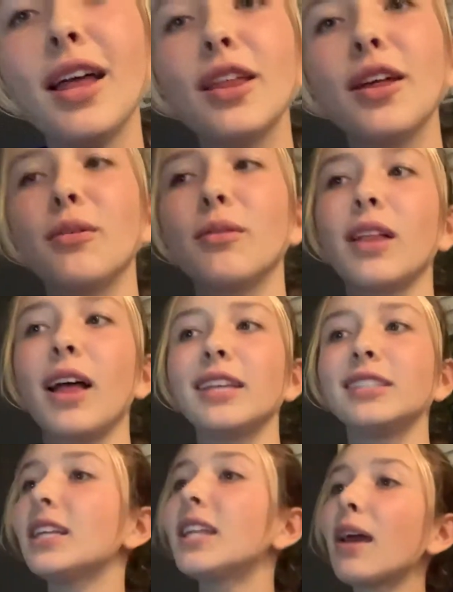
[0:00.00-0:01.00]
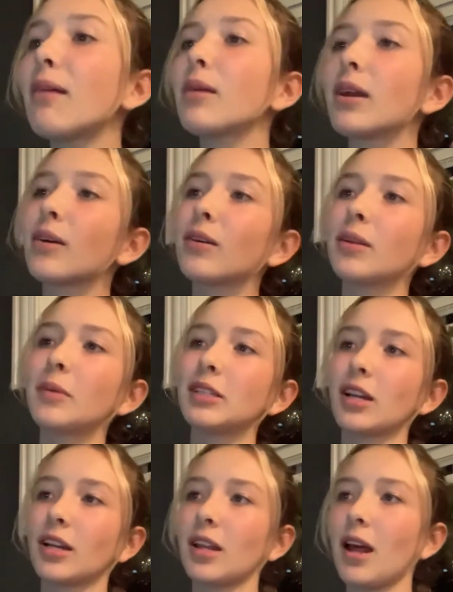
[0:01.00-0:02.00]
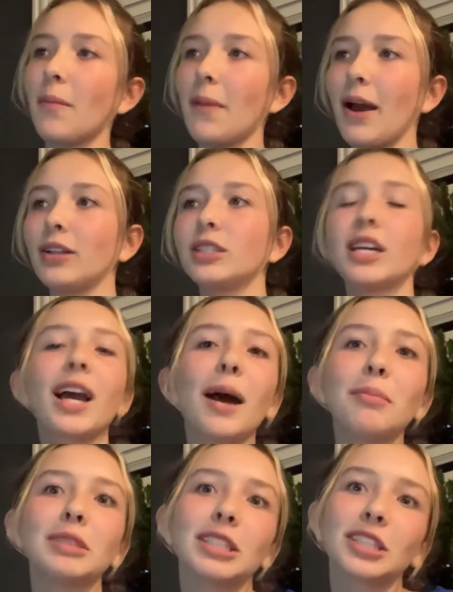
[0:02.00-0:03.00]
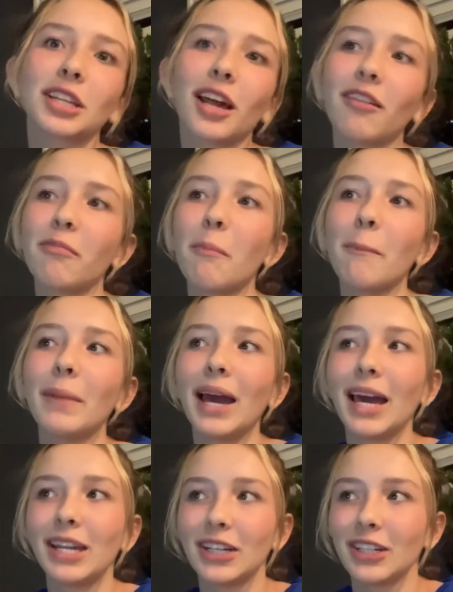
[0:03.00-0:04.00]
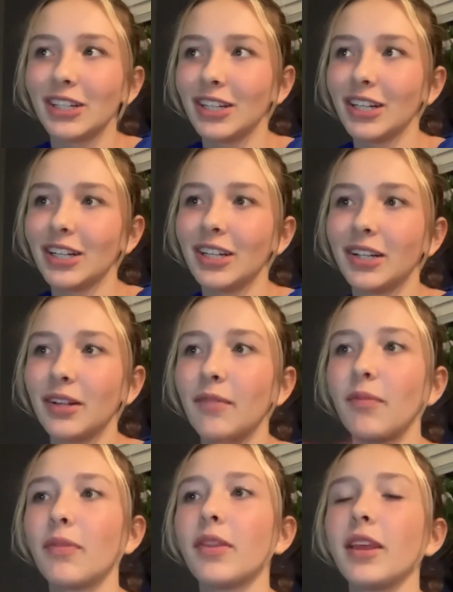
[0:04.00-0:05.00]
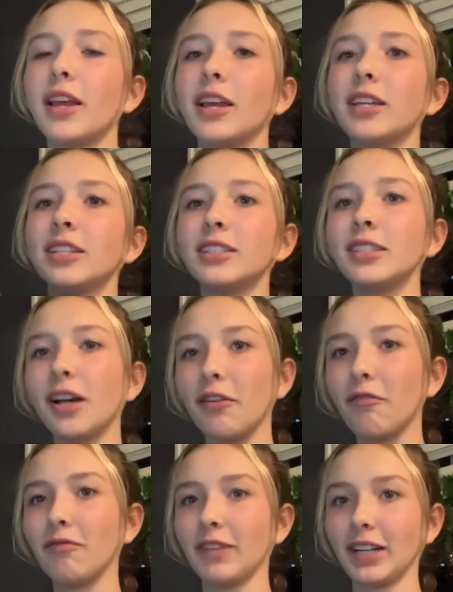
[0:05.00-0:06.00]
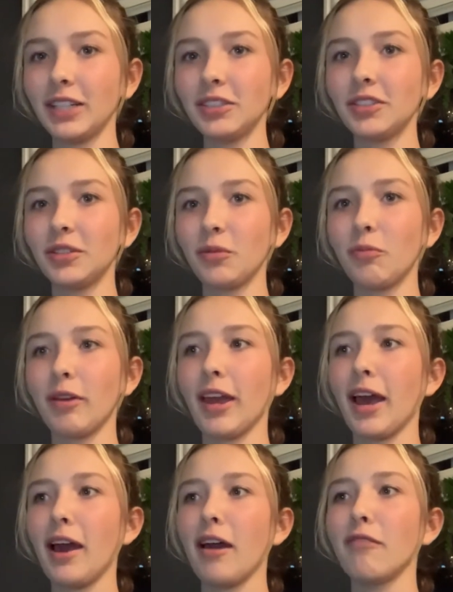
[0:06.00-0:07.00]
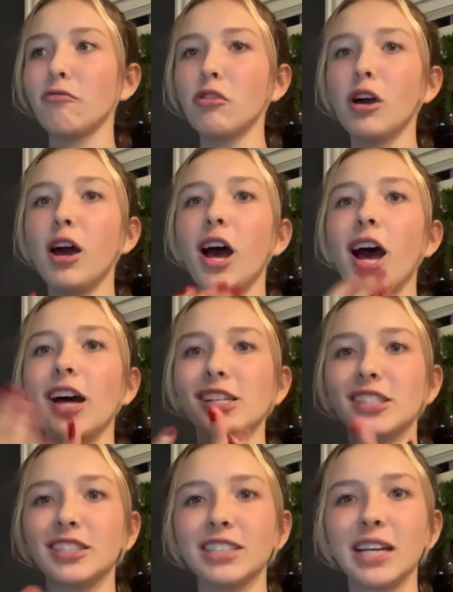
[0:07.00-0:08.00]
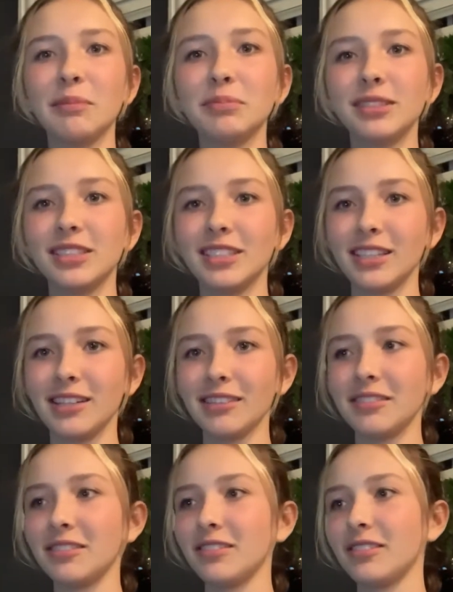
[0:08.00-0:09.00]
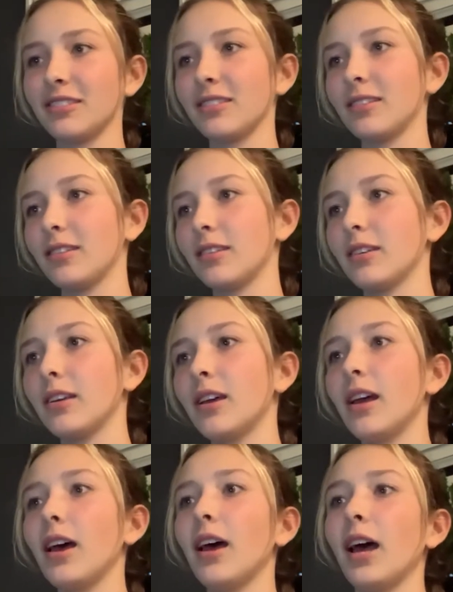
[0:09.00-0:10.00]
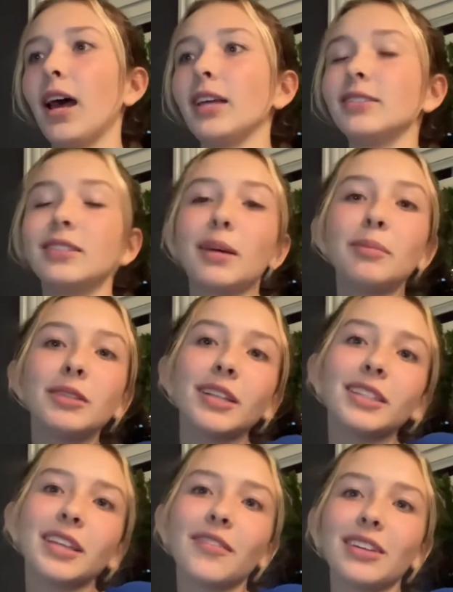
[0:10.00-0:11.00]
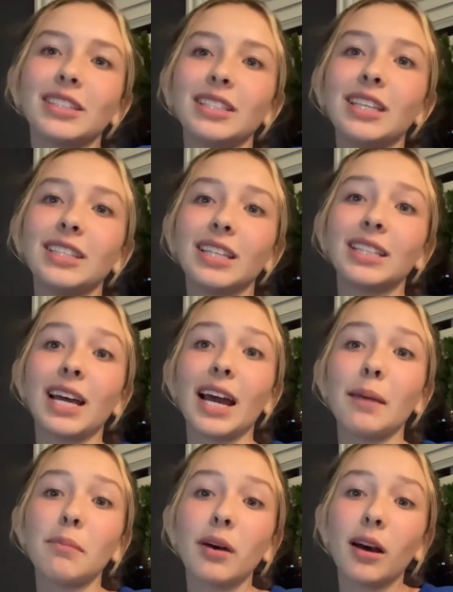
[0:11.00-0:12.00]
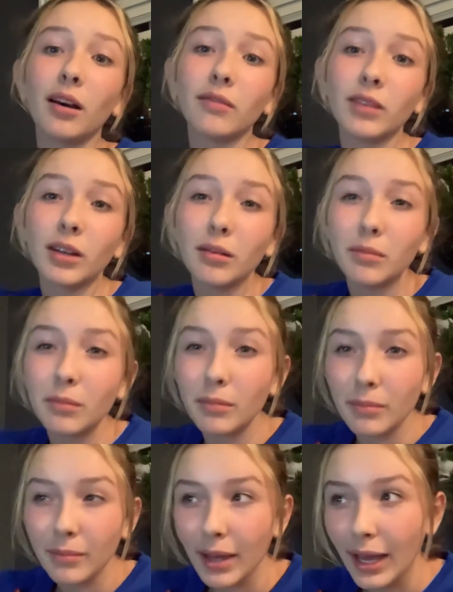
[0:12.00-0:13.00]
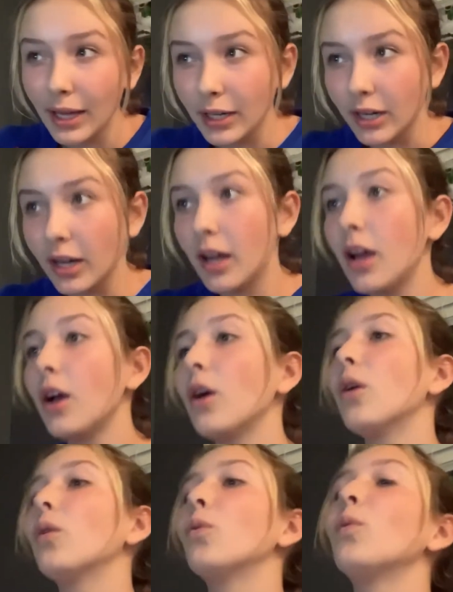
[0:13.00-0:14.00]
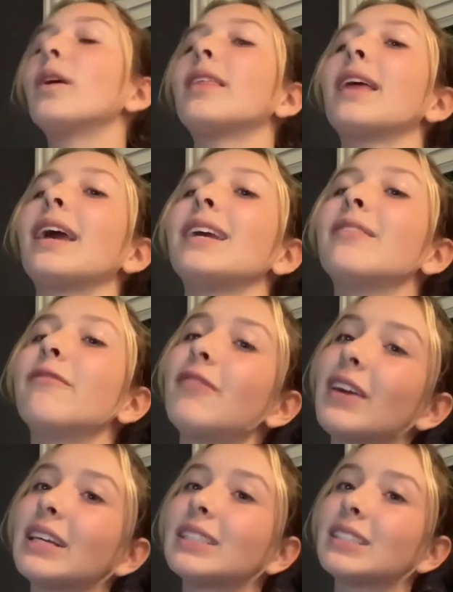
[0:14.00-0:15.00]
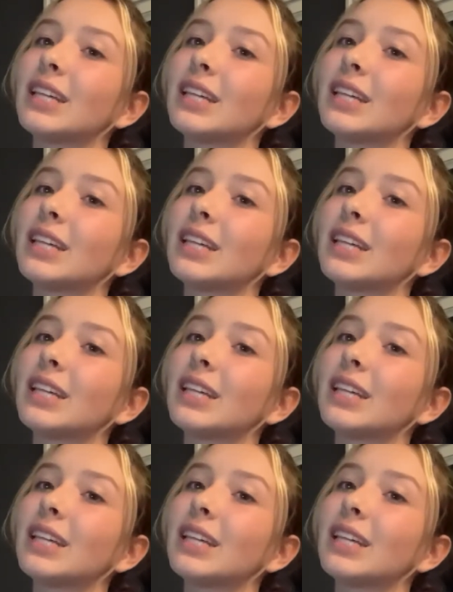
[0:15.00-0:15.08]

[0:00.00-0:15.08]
Hello class, today we are going to be talking about the composition of matter. So first we have a substance. A substance is a type of matter with a fixed